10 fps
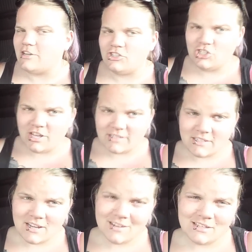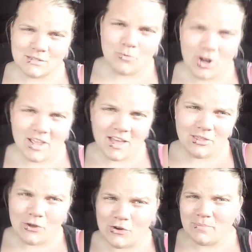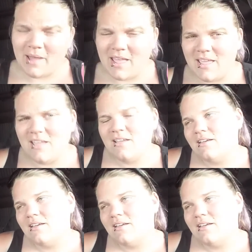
just this morning unloaded my